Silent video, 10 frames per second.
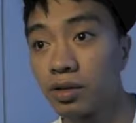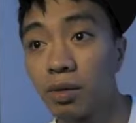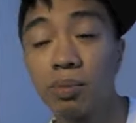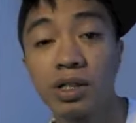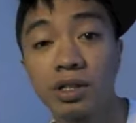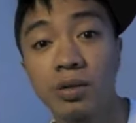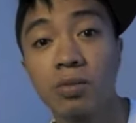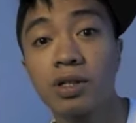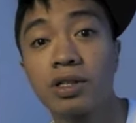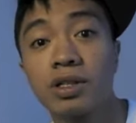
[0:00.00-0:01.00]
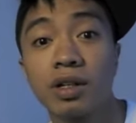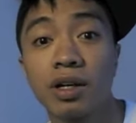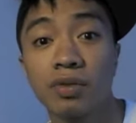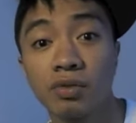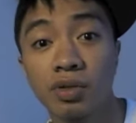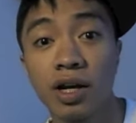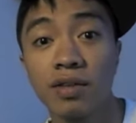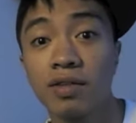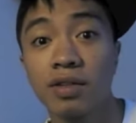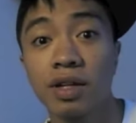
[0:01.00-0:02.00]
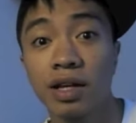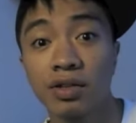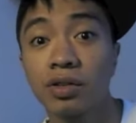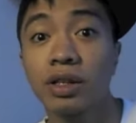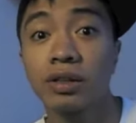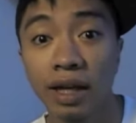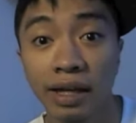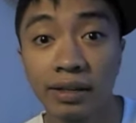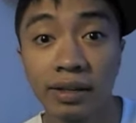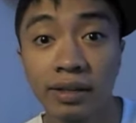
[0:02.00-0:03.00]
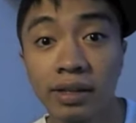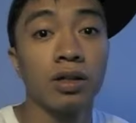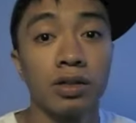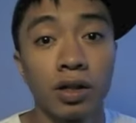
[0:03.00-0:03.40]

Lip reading: So I'm pretty sure once in your life you've tried this and actually liked it.